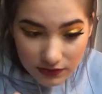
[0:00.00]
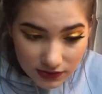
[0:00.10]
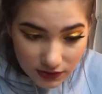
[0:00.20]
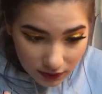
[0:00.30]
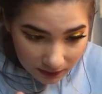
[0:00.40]
it's a
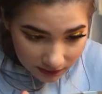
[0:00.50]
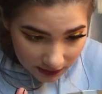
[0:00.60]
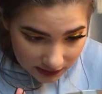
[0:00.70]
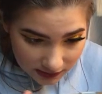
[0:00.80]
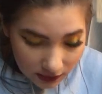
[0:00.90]
group of
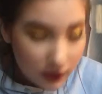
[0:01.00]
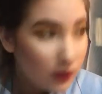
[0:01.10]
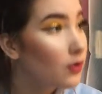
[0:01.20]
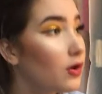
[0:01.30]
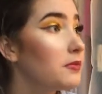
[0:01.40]
us.
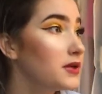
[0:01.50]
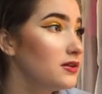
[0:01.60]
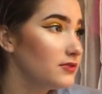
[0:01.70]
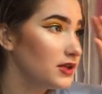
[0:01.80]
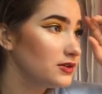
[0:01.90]
We're all
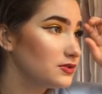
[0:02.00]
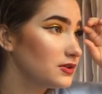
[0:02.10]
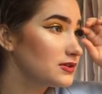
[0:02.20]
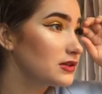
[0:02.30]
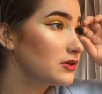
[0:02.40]
making videos for
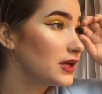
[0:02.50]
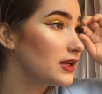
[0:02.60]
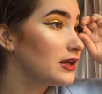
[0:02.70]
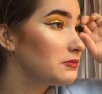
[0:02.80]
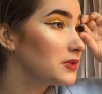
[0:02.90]
this little
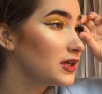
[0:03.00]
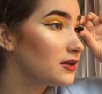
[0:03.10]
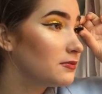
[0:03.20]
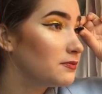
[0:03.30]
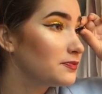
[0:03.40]
kid named
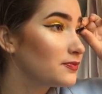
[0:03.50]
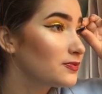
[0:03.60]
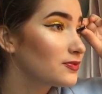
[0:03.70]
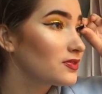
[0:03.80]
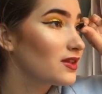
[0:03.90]
Liam.
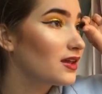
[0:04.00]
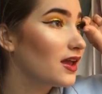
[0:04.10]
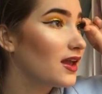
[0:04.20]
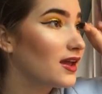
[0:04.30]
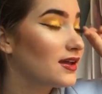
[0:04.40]

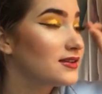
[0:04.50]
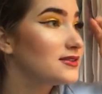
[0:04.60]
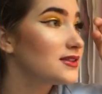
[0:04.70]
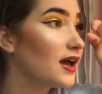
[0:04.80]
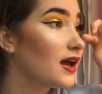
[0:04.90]

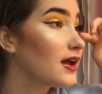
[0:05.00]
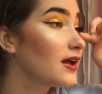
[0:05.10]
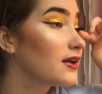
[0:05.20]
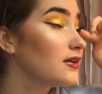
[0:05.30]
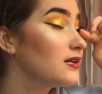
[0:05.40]
And
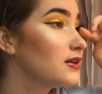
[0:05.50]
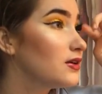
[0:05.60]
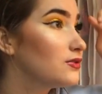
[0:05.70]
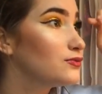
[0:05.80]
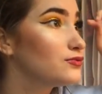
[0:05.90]
I, you
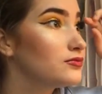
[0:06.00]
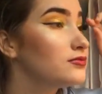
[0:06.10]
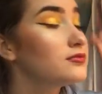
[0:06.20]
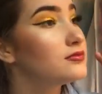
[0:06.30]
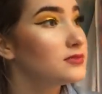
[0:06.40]
know,
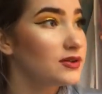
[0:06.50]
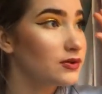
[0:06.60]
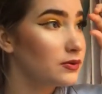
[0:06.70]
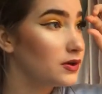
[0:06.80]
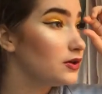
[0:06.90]

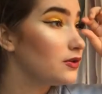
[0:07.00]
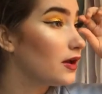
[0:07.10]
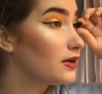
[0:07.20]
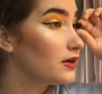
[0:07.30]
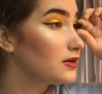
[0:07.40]
definitely want to do
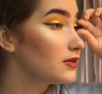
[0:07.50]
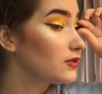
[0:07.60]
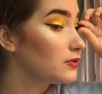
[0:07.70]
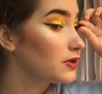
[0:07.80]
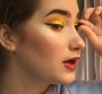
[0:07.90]
that. I
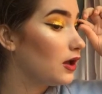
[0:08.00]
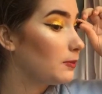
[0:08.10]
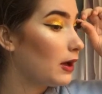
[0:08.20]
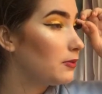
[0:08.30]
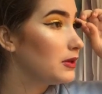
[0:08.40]
definitely want to
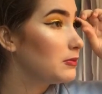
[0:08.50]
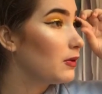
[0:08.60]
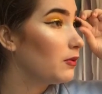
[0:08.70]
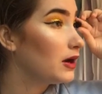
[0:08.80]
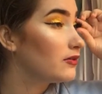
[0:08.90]
help out
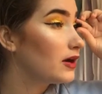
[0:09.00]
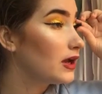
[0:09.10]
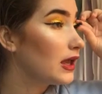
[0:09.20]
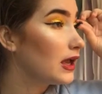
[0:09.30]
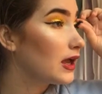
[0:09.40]
people whenever I
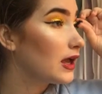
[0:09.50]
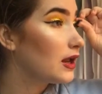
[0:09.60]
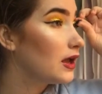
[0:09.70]
can,